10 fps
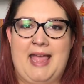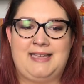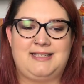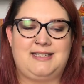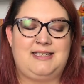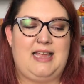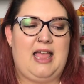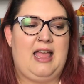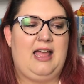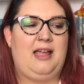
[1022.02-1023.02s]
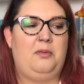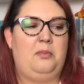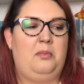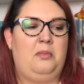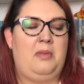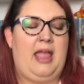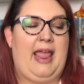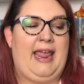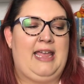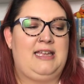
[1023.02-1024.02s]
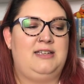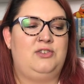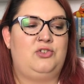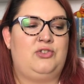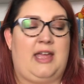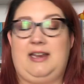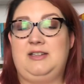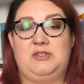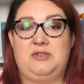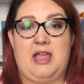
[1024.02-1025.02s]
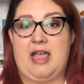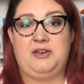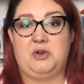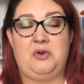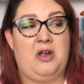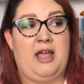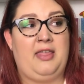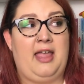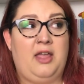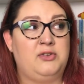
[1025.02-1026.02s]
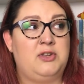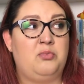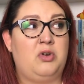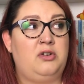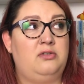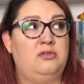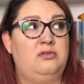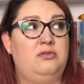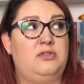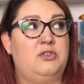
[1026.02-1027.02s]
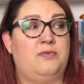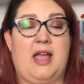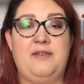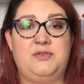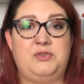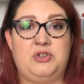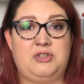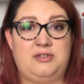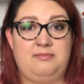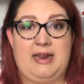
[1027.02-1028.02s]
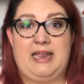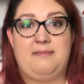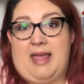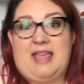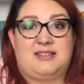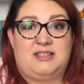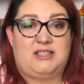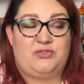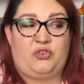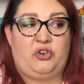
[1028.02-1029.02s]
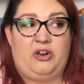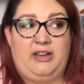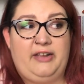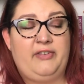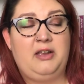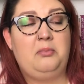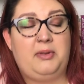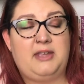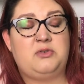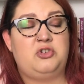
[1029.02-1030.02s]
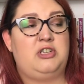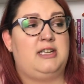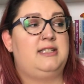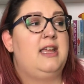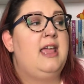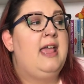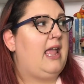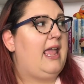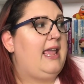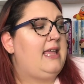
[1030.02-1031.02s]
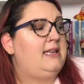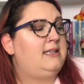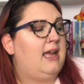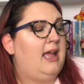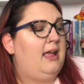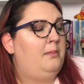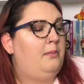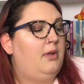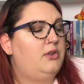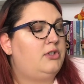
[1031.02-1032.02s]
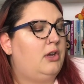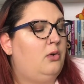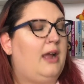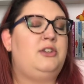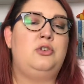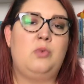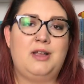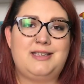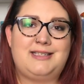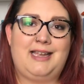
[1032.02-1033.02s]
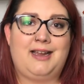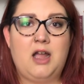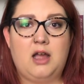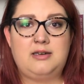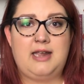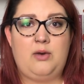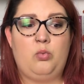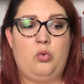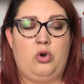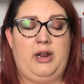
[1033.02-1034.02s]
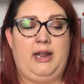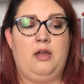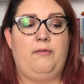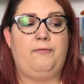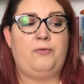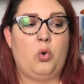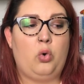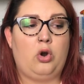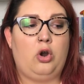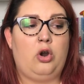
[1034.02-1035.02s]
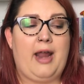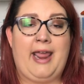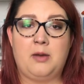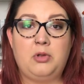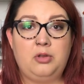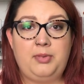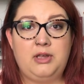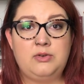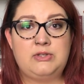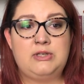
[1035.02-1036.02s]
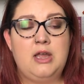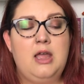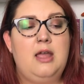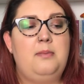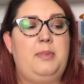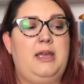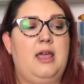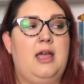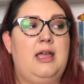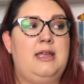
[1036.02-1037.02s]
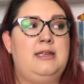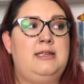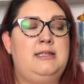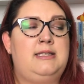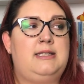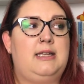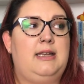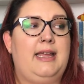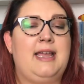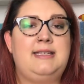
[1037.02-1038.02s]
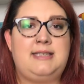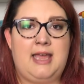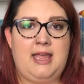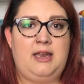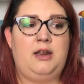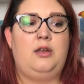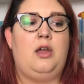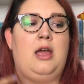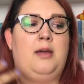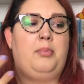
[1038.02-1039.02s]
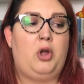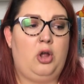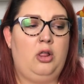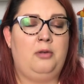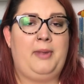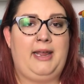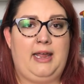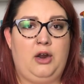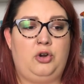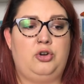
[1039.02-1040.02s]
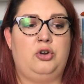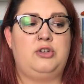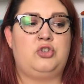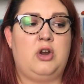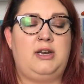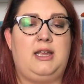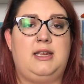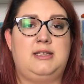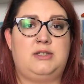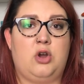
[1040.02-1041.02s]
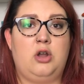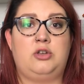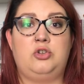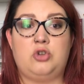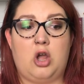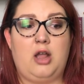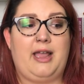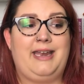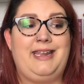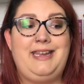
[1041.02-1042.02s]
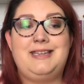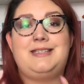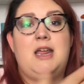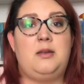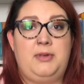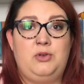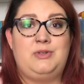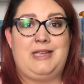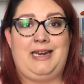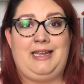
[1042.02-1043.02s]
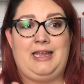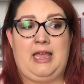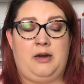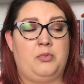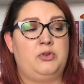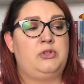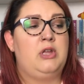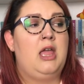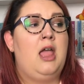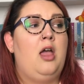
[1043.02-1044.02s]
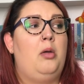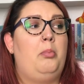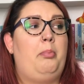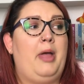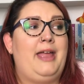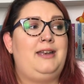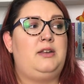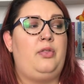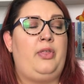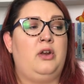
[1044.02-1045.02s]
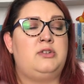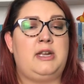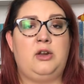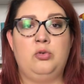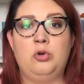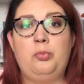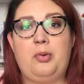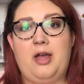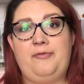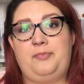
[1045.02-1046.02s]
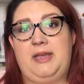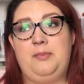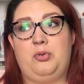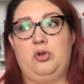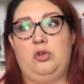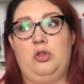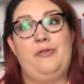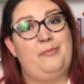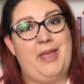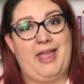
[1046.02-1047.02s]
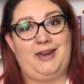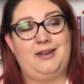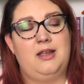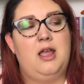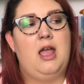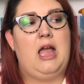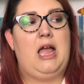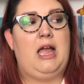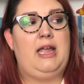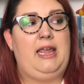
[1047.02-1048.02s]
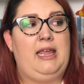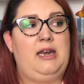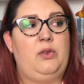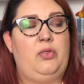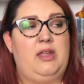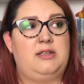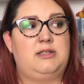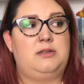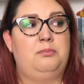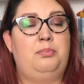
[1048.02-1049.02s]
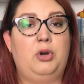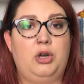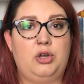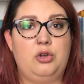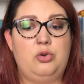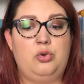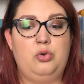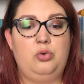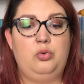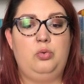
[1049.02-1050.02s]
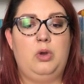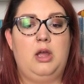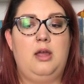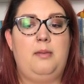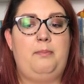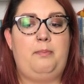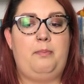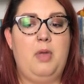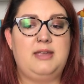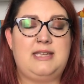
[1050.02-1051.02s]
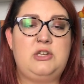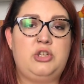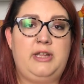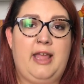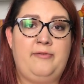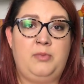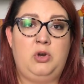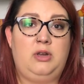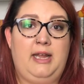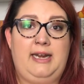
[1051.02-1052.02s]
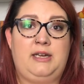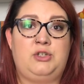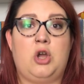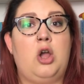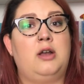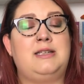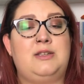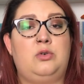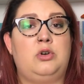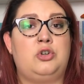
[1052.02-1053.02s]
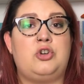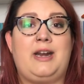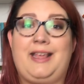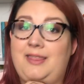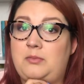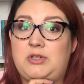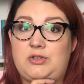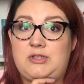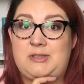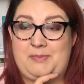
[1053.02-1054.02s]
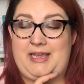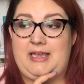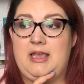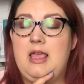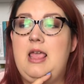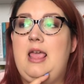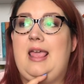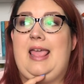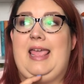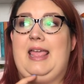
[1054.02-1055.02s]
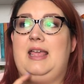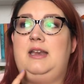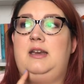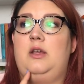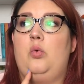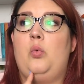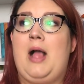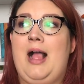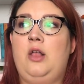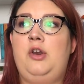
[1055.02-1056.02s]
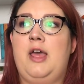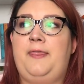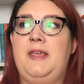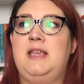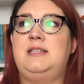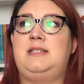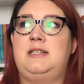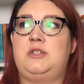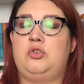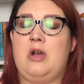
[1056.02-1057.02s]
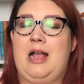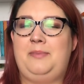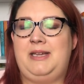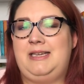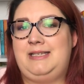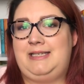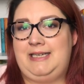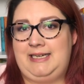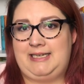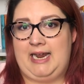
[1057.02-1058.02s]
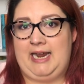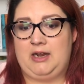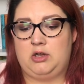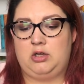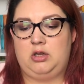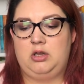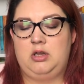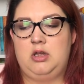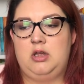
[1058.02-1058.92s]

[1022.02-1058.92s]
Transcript: masks, um, and that is, I don't know how the hell someone survives just making masks for a living, but that's what she does. And um, so I do want to say a content warning for animal abuse because like I said, uh, Paul, our main character, is trying to get his dog to talk and he does not abuse any animals. But there's a group of people, of men, uh, in this book who essentially have mutilated dogs in order to try to get them to speak. And while nothing is described in detail